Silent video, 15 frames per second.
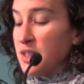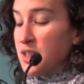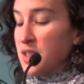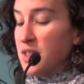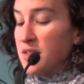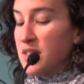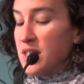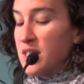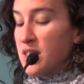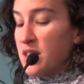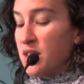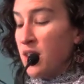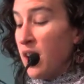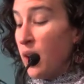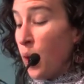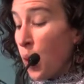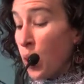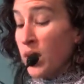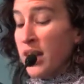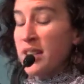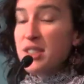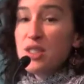served as the uh,
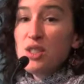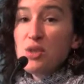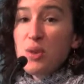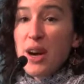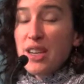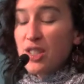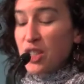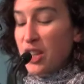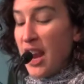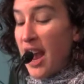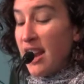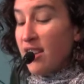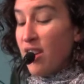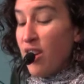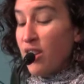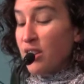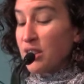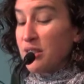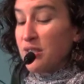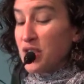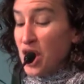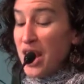organizing director at
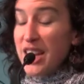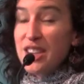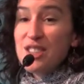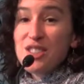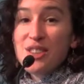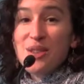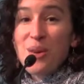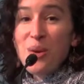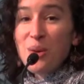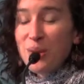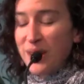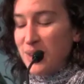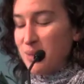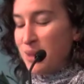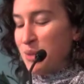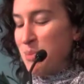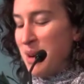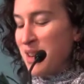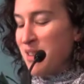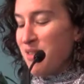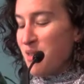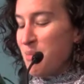Color of Change in Oakland, which
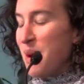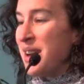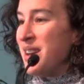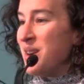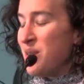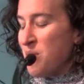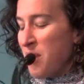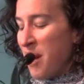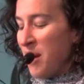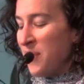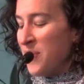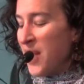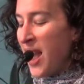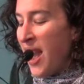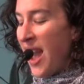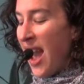many of you might know about,